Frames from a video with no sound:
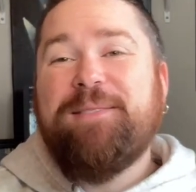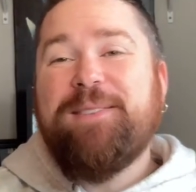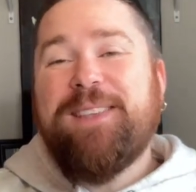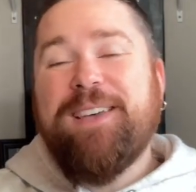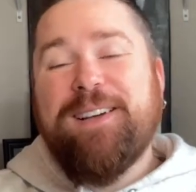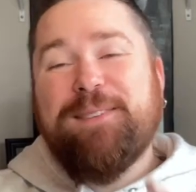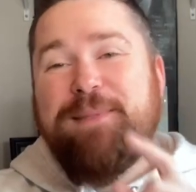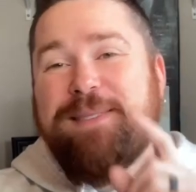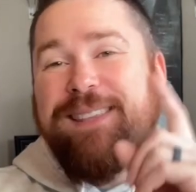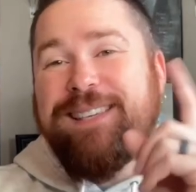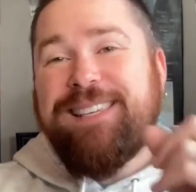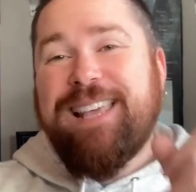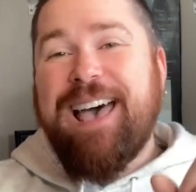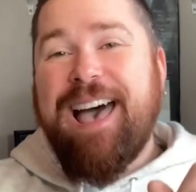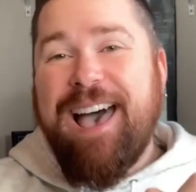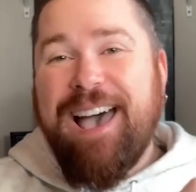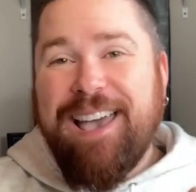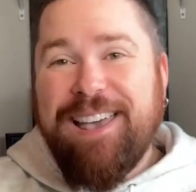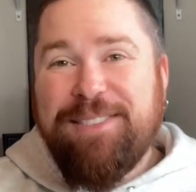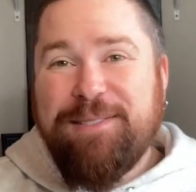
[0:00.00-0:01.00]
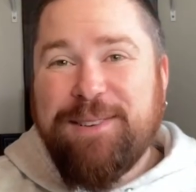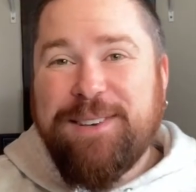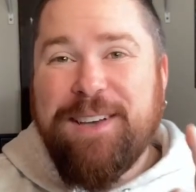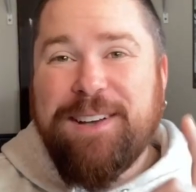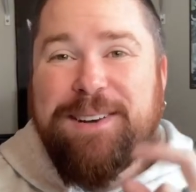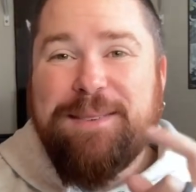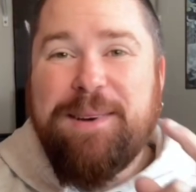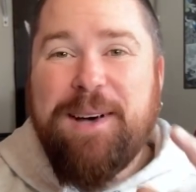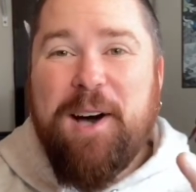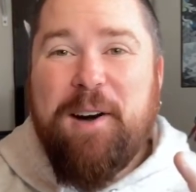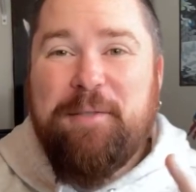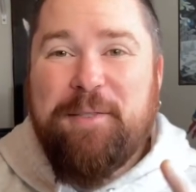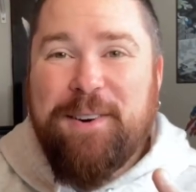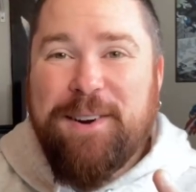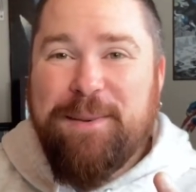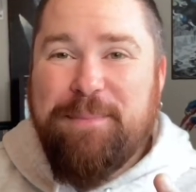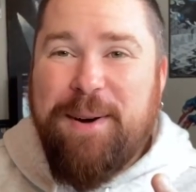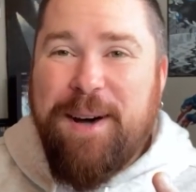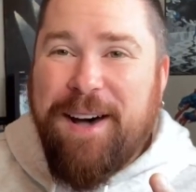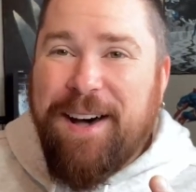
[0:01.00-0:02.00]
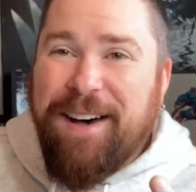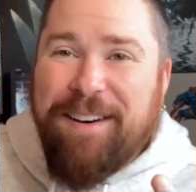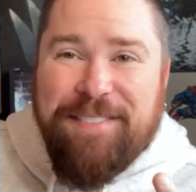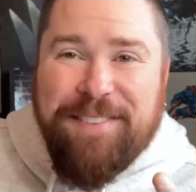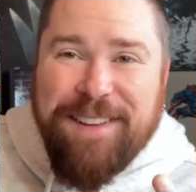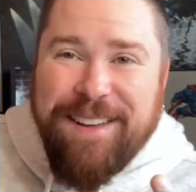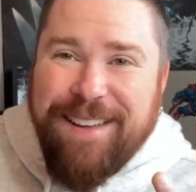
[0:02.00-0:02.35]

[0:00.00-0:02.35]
We talked about the tithe, we talked about over and above.